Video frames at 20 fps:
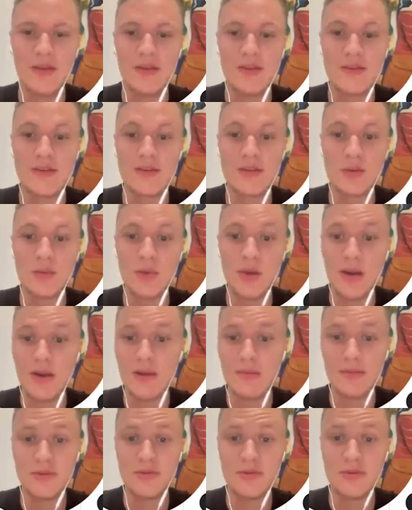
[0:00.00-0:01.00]
So we are
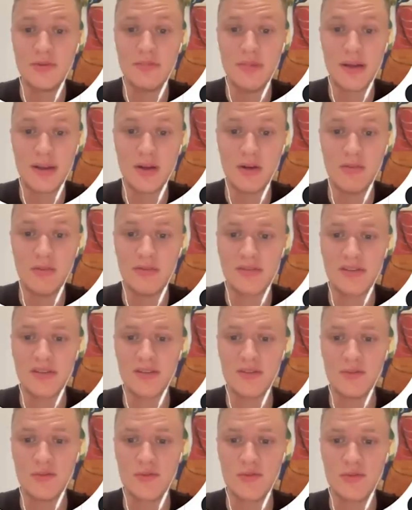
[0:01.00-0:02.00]
able to give better offers
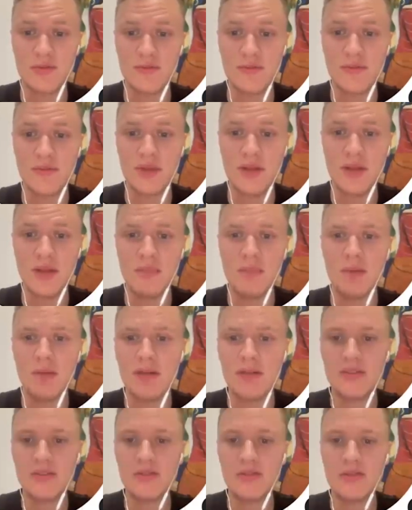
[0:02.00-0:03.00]
as usual.
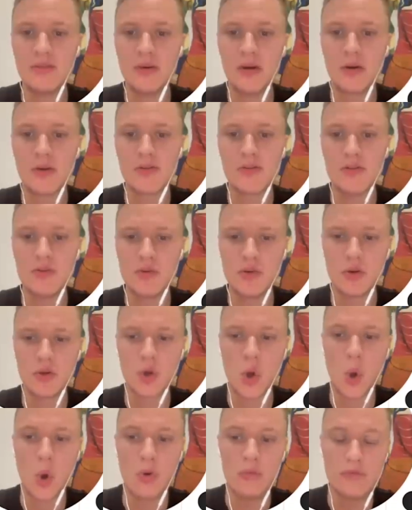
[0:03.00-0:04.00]
But to be honest, do not
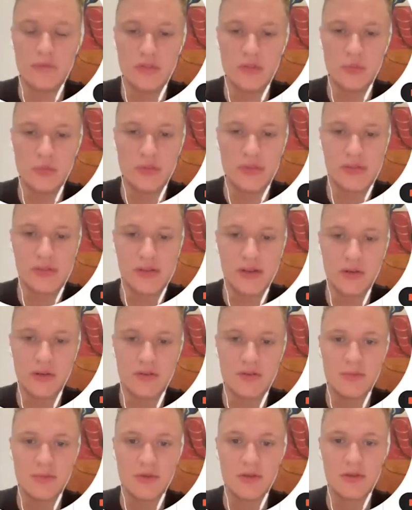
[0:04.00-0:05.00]
overdo
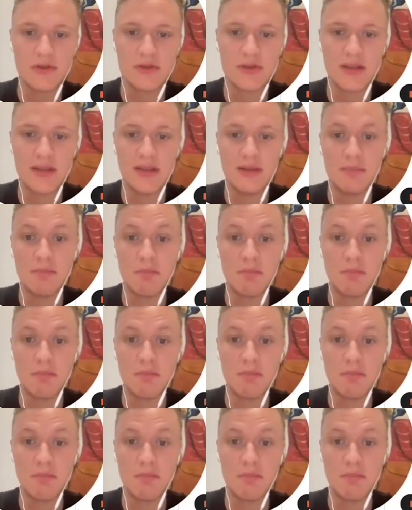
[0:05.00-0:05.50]
discounts, because it